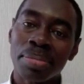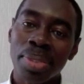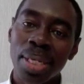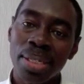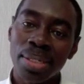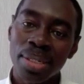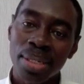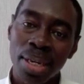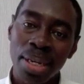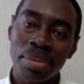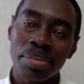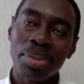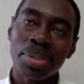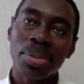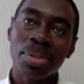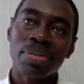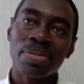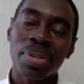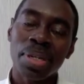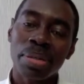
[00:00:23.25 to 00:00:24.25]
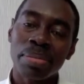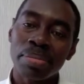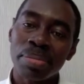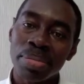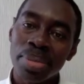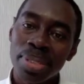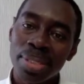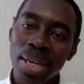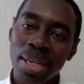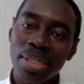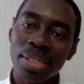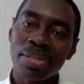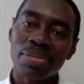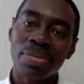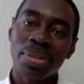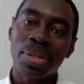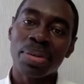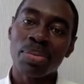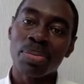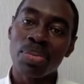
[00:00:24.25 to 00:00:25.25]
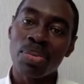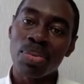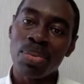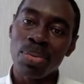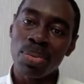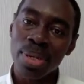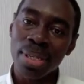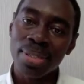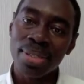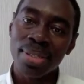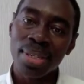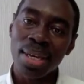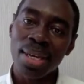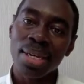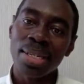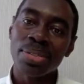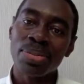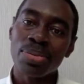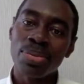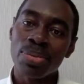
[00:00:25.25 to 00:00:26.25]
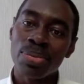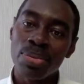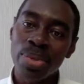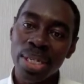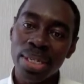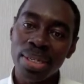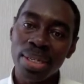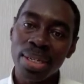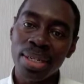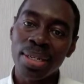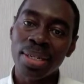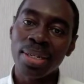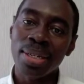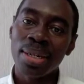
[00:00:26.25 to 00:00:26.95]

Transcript: in terms of scientific research, reading,